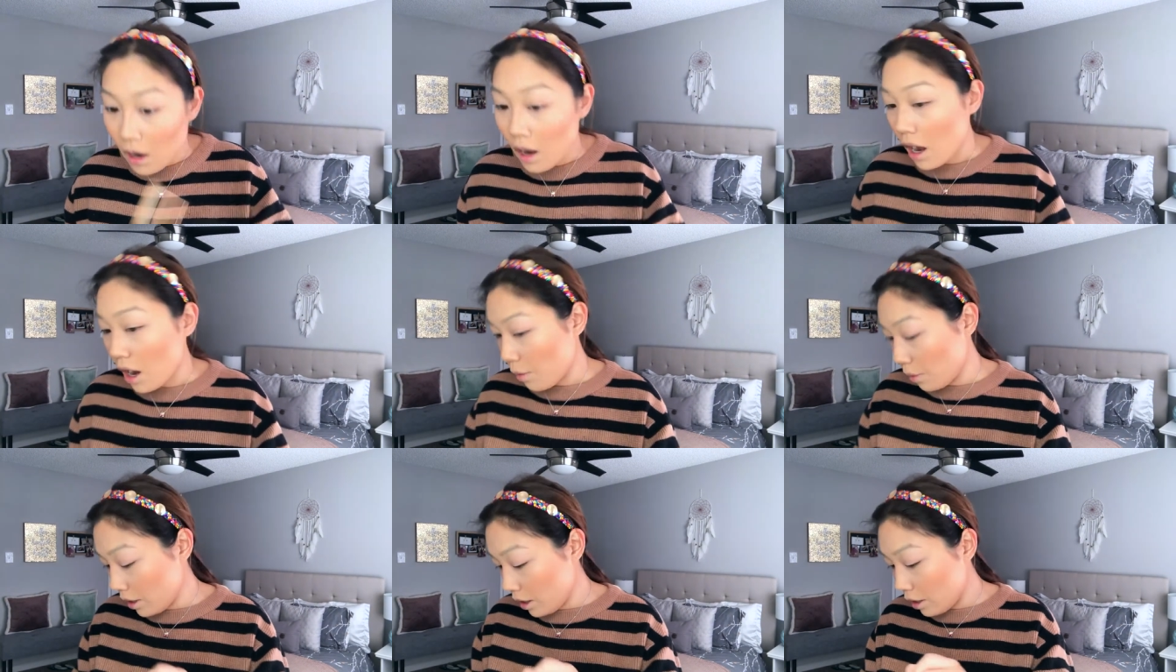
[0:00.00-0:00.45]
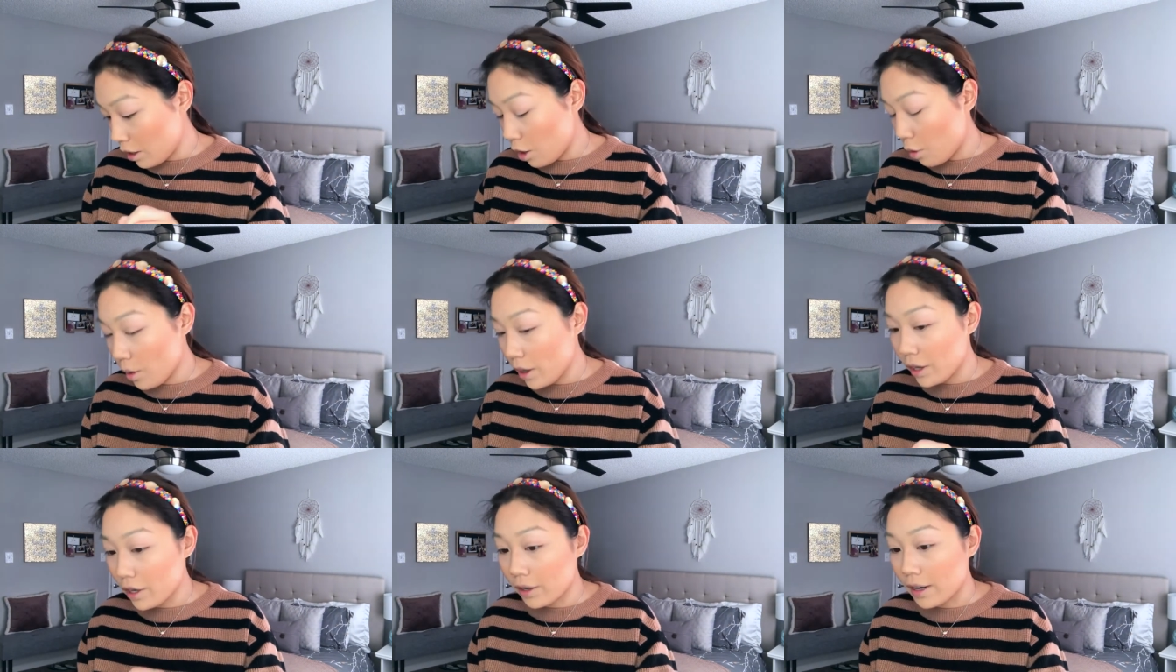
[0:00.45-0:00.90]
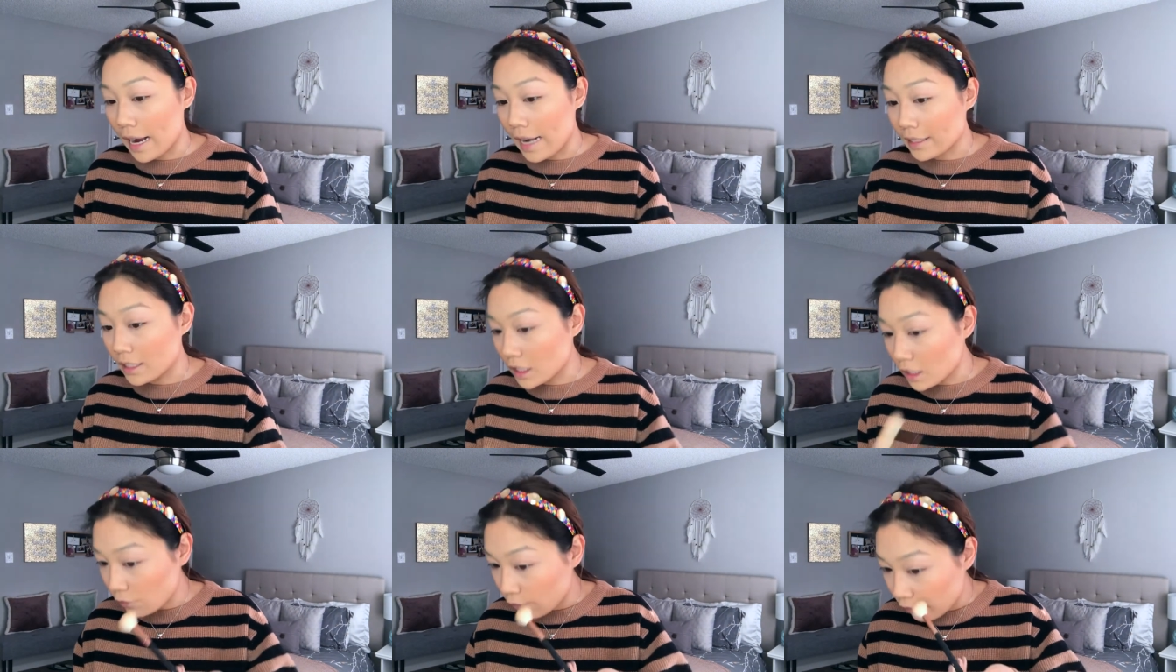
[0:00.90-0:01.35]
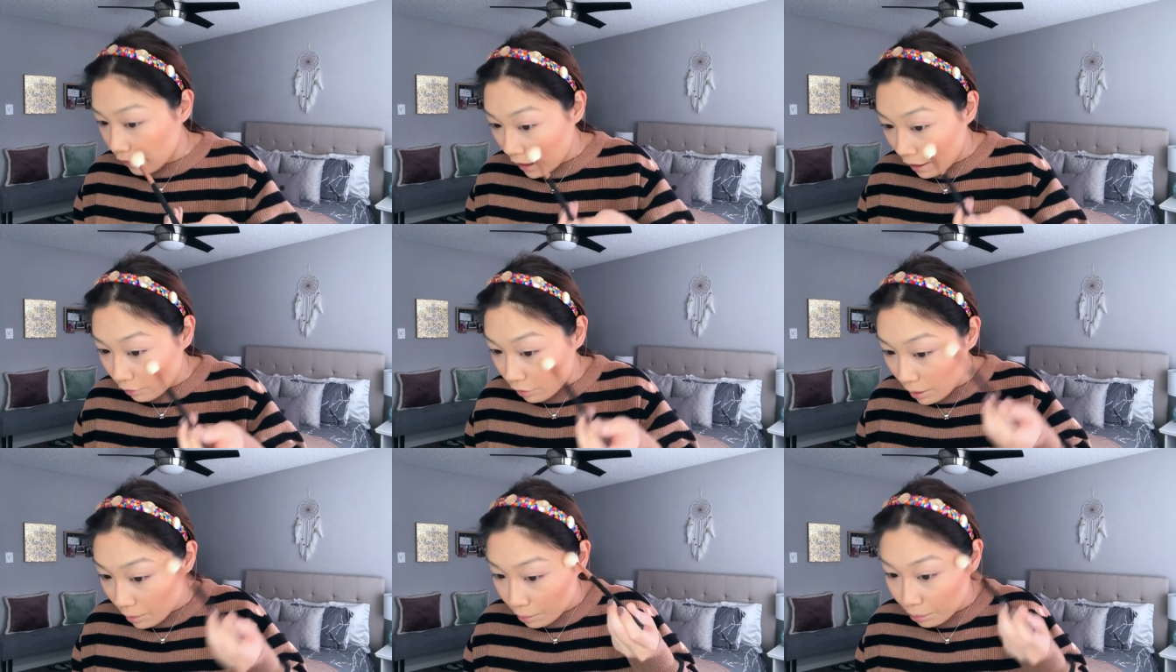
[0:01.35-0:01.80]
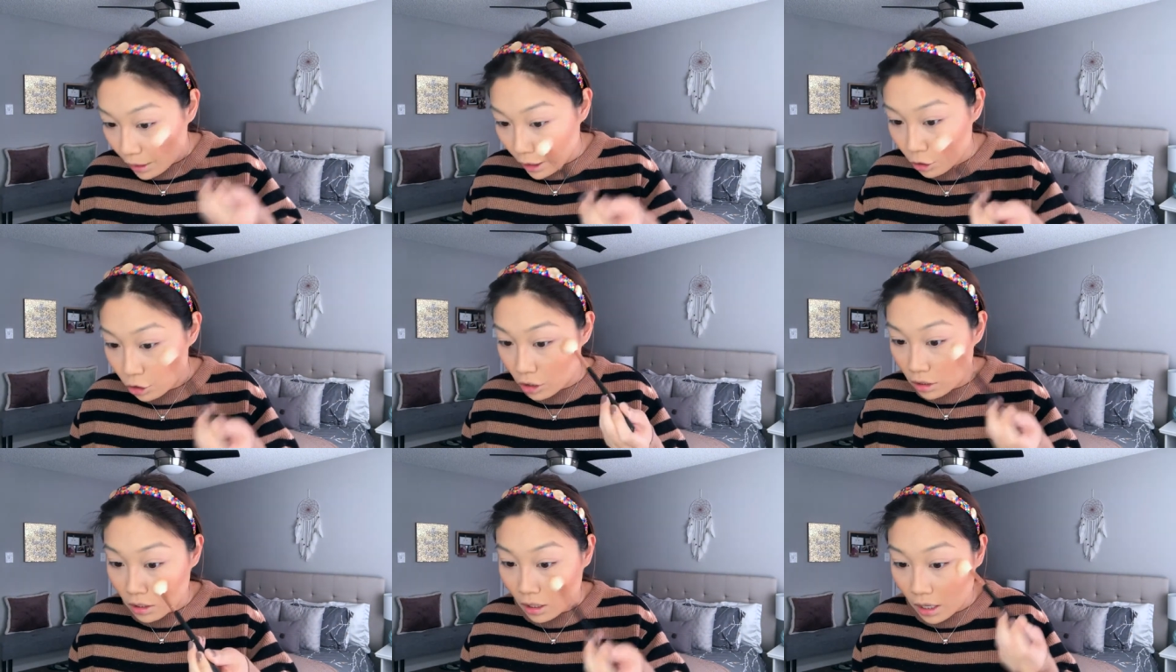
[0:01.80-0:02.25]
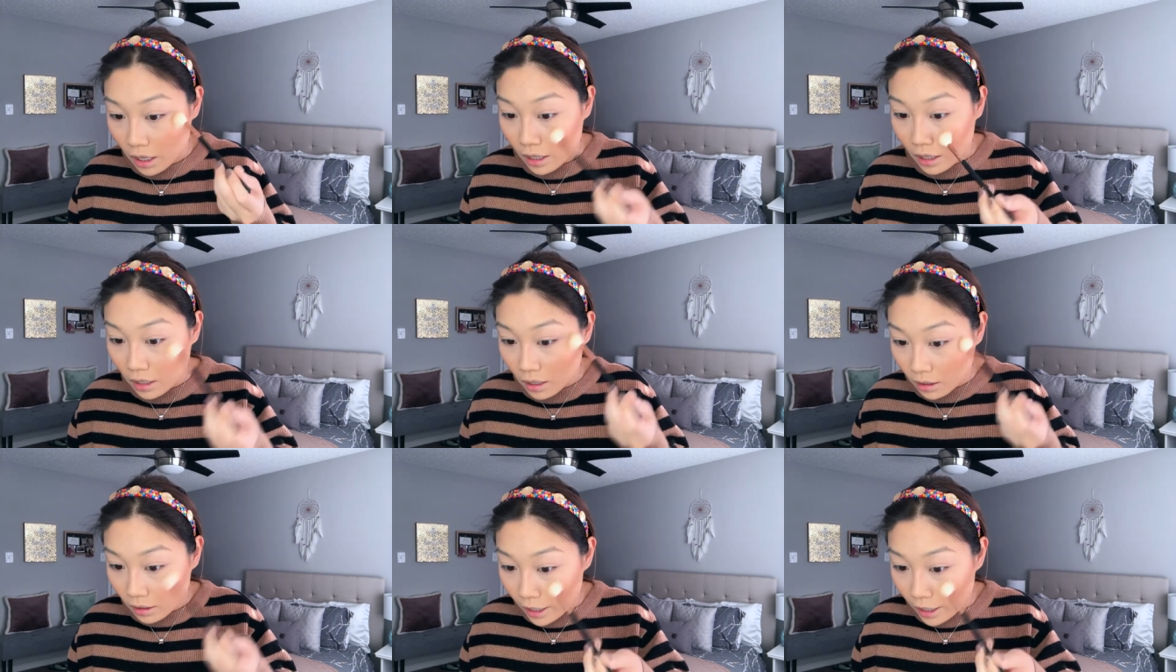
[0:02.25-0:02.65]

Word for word: I want to know what your guys' favorite brushes are.